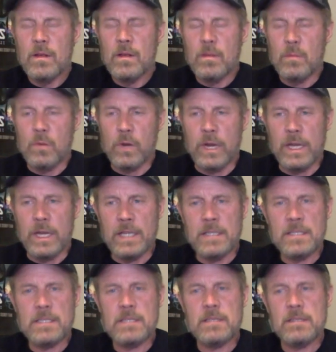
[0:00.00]

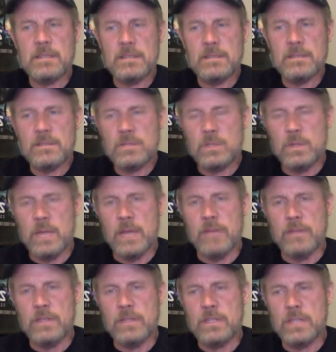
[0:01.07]
Marines, 2
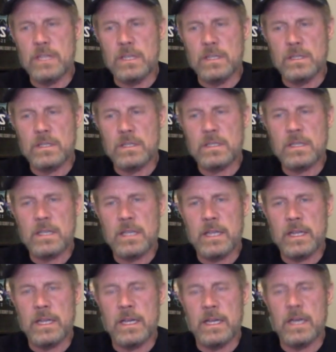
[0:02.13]
Navy SEALs,
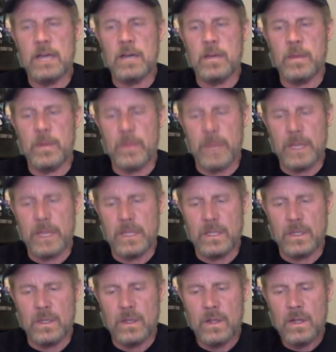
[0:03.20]
and Army
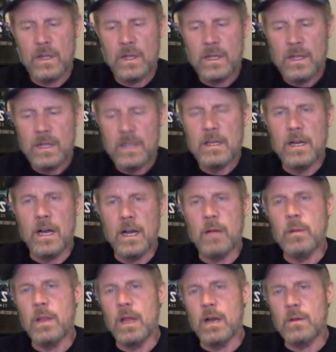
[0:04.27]
Ranger,
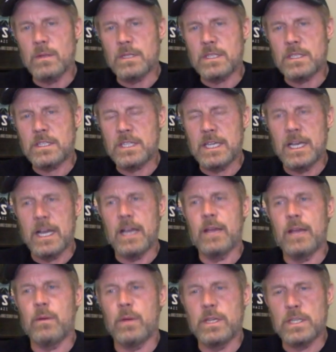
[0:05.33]
along with the
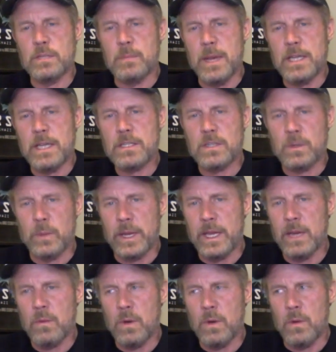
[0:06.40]
CIA, we just make sure we
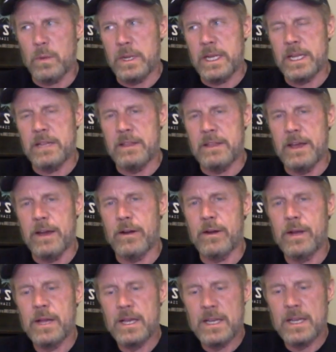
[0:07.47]
get what we need
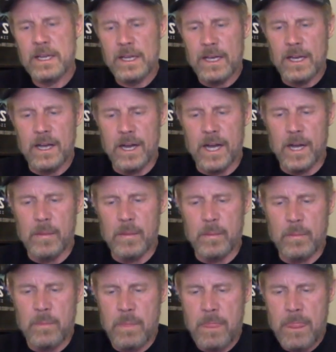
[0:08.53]
there.
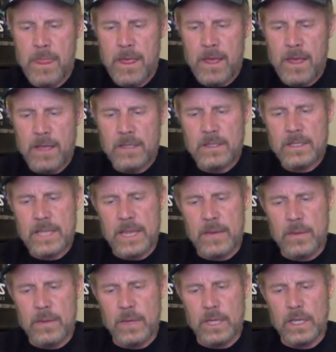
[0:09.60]

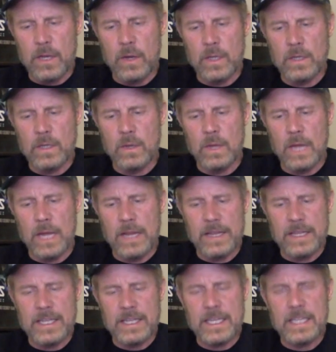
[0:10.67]
Can't really go into a lot of
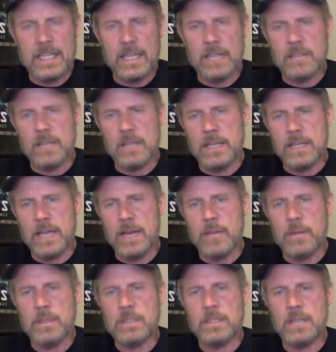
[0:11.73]
the details on that,
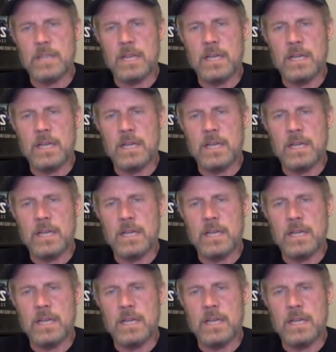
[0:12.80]
but